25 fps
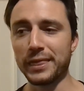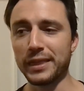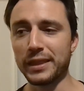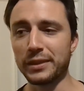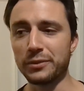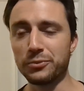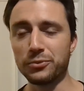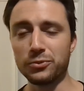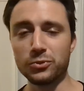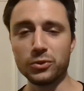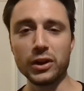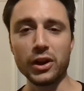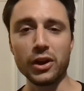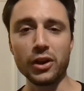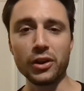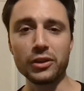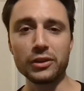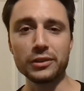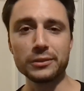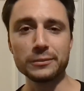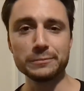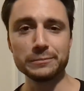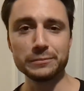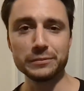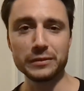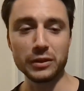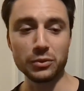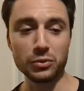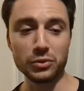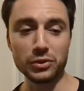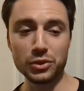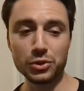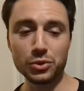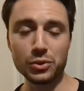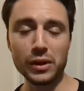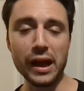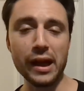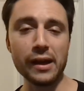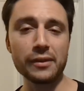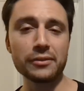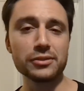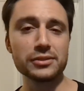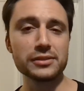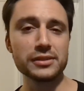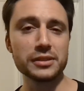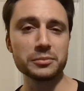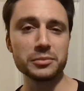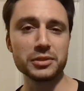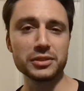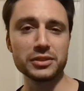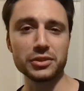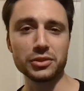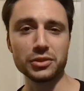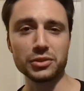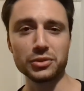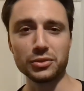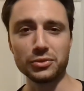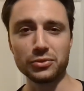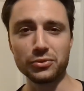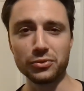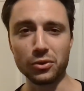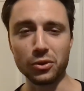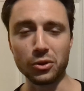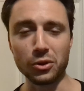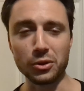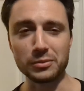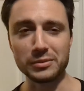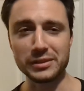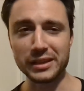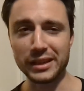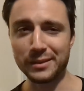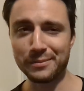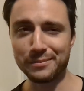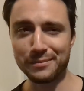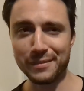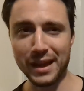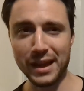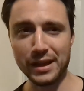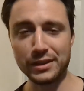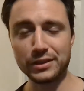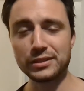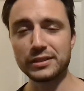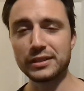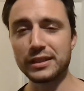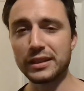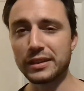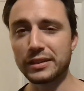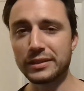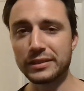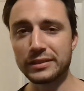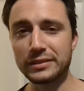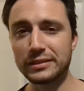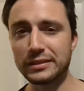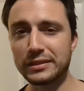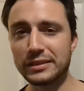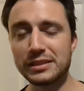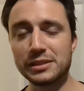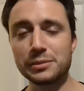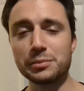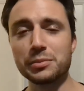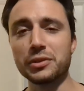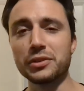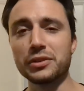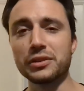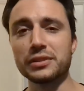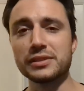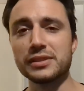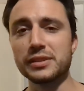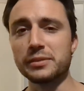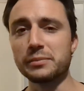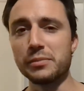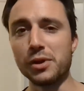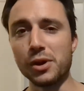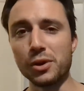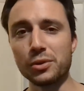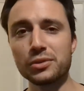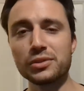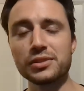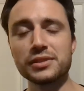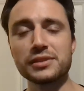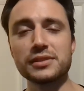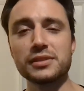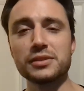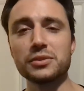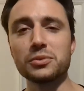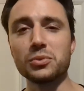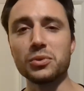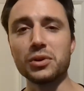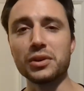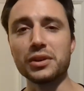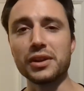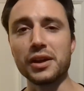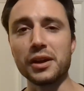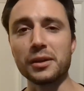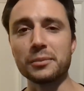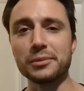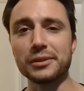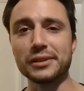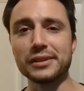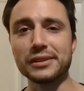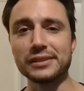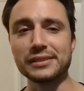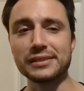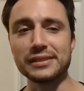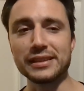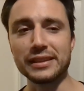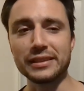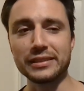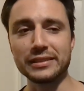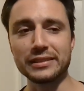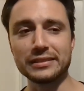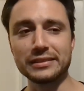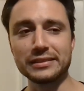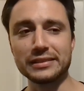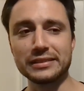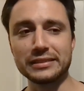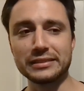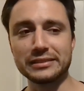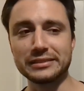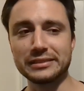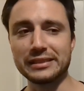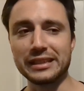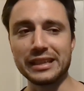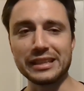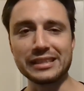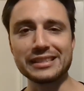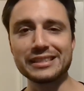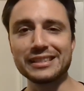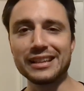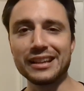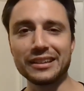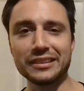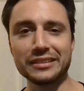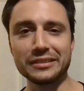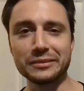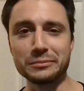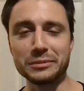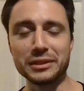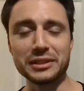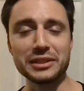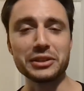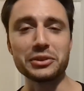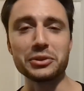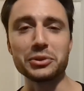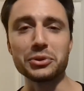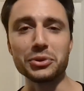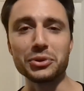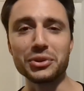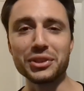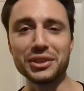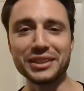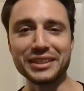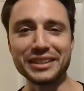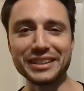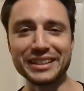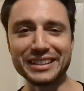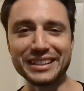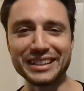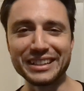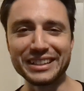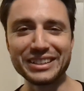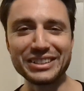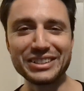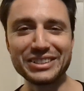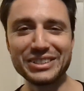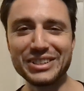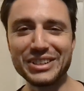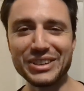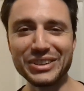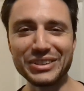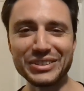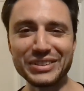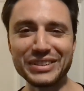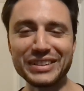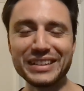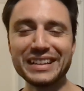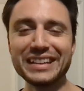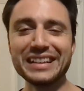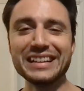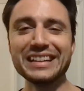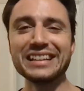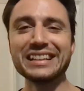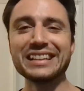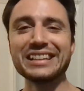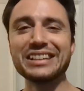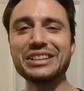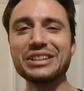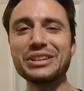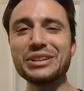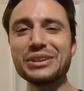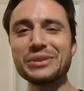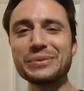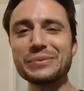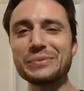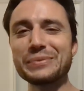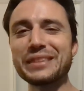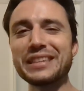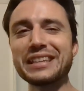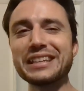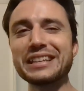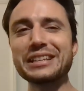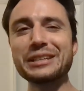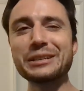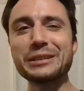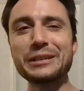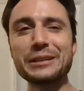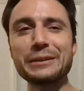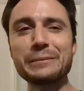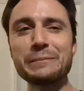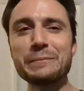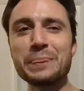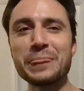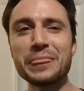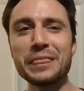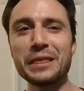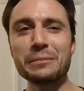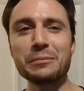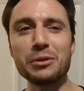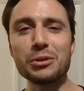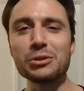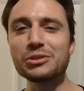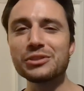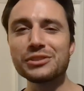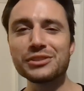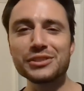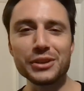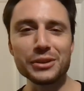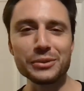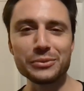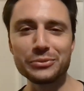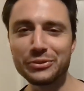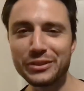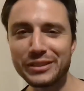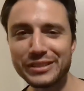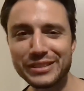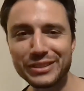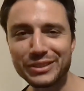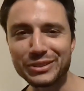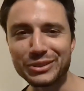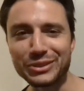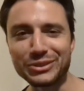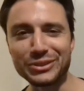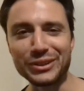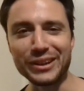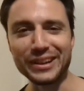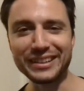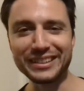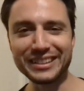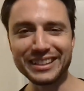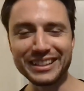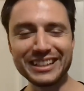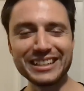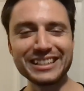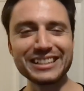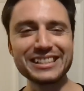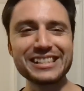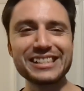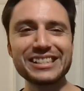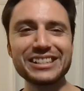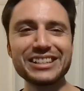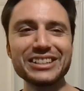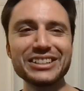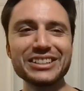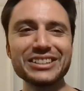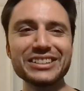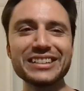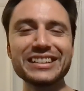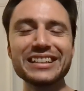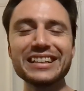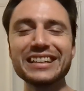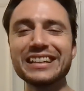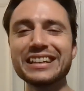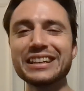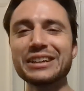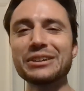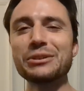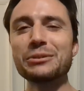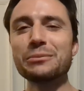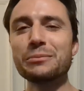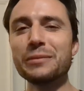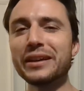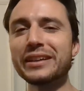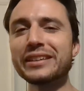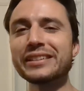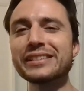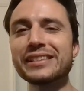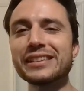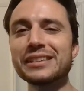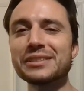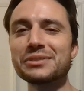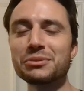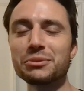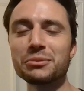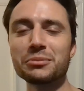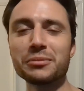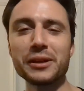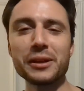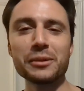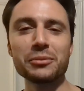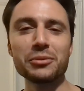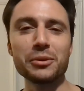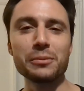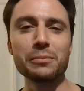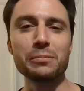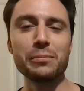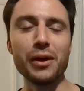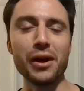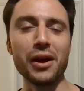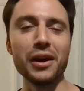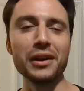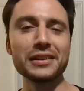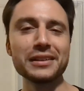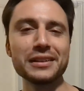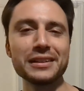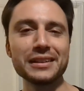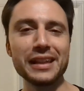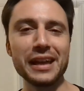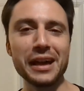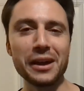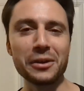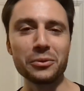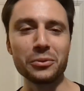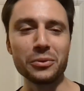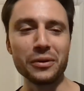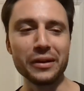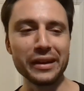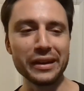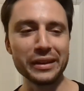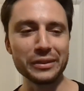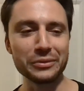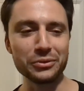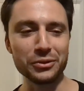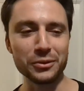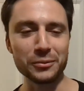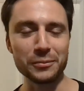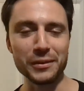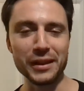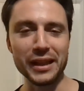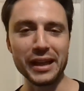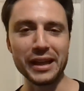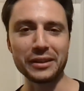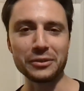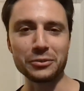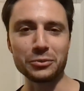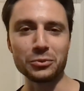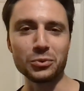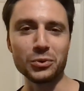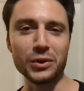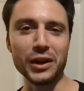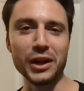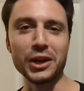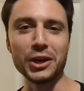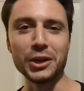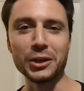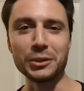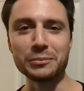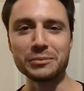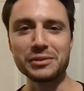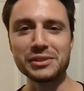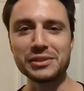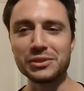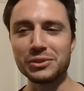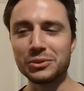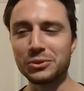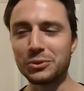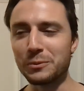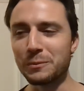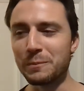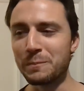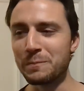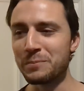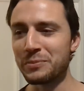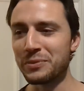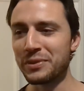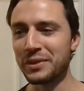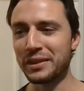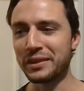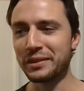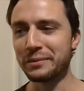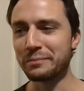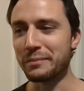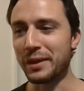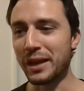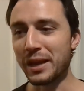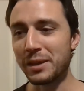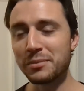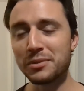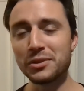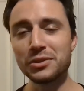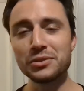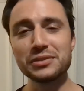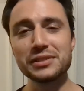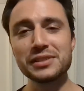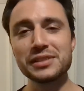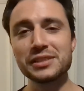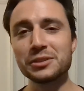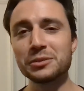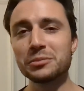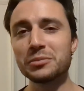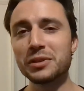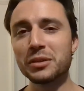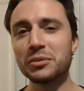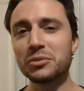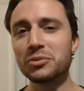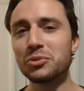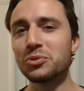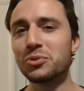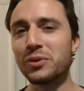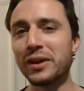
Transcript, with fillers: if we are if we do have those immaterial forms, I imagine they experience emotions and whatnot because that that's not a material thing like you don't you don't need to emotions aren't physical right like so it would make sense we'd be able to bond in that way from that realm so maybe you'd still be able to